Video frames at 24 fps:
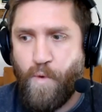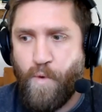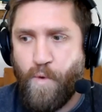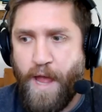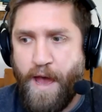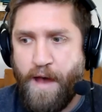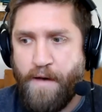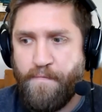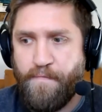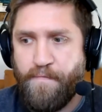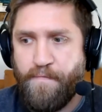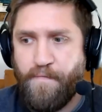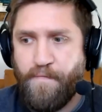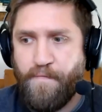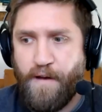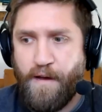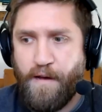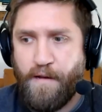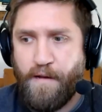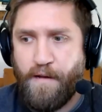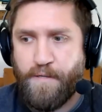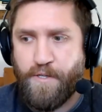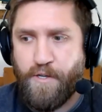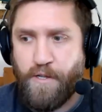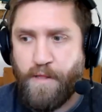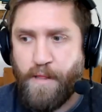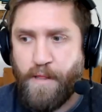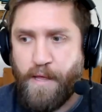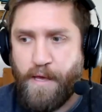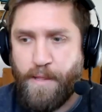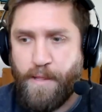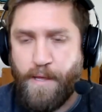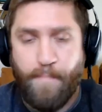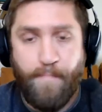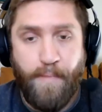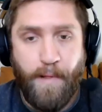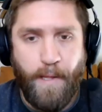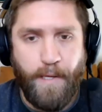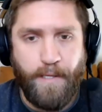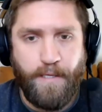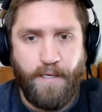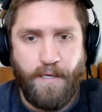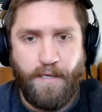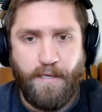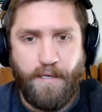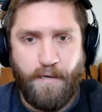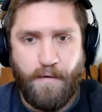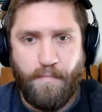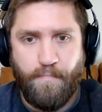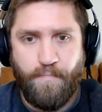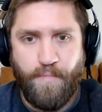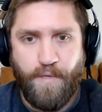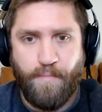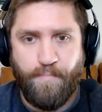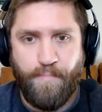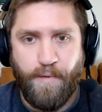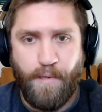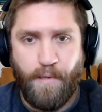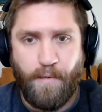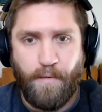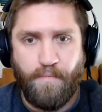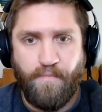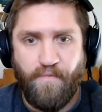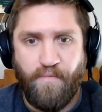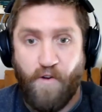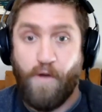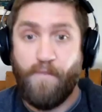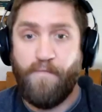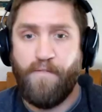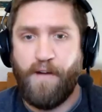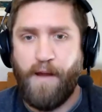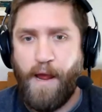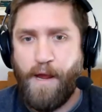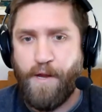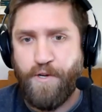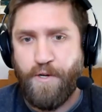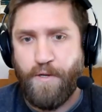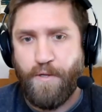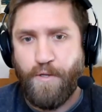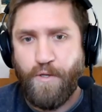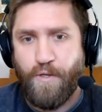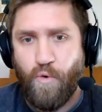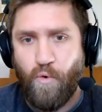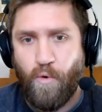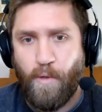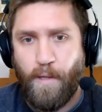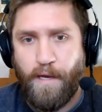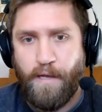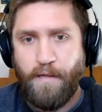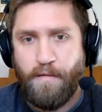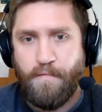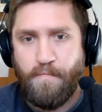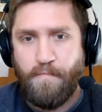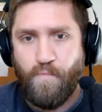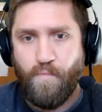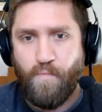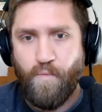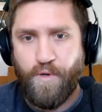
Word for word: we have certainly the ability to, to build verification tooling,